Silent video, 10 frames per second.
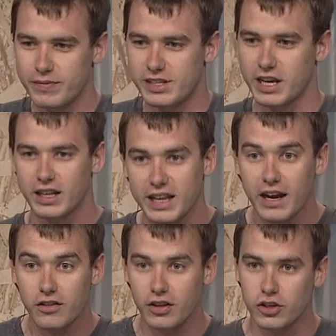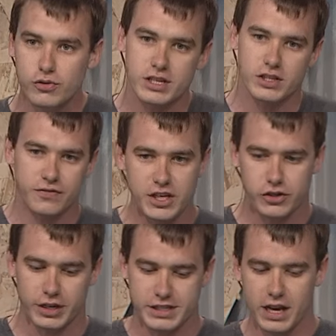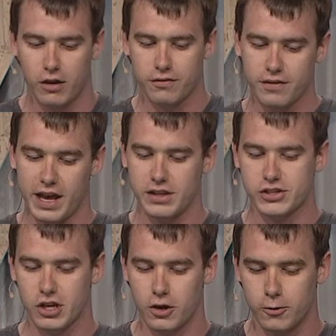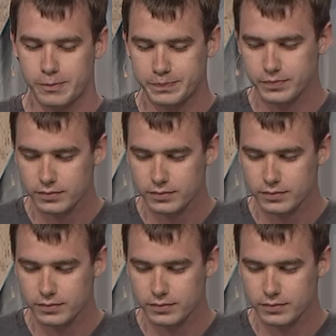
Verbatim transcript: declare the uses feature itself. And so